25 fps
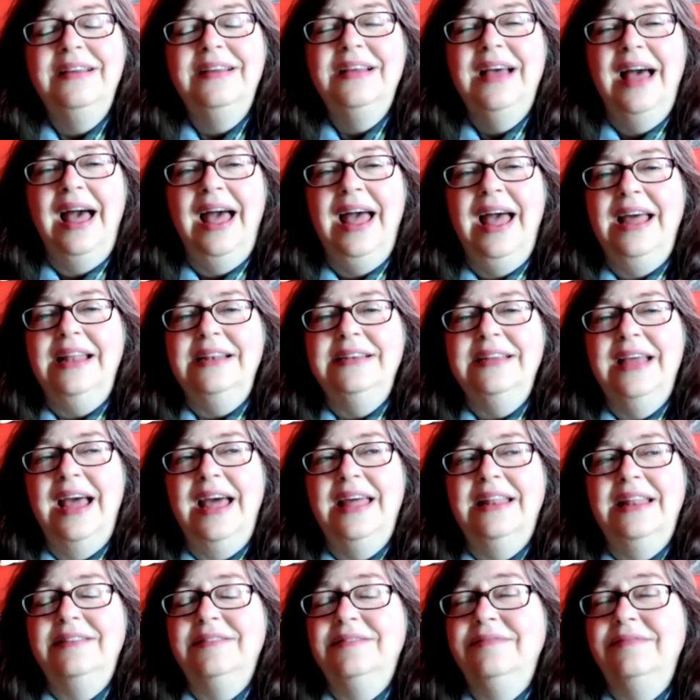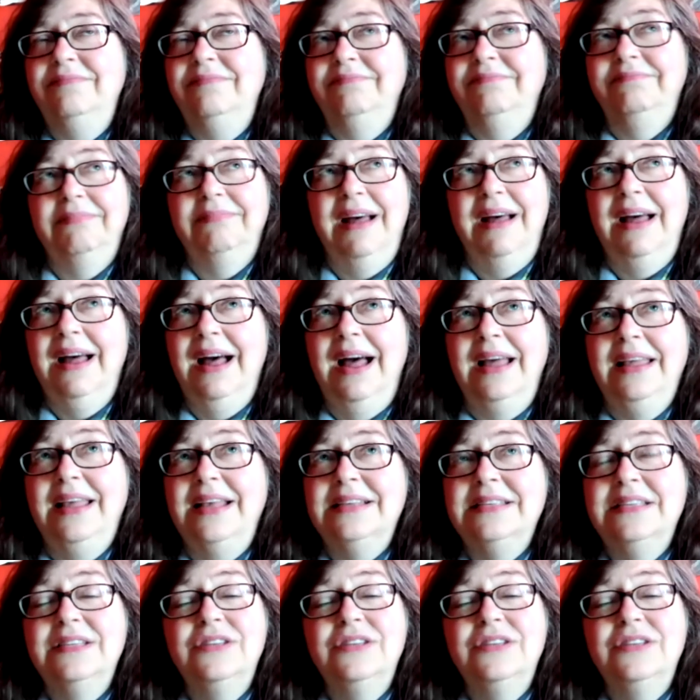And, and I guess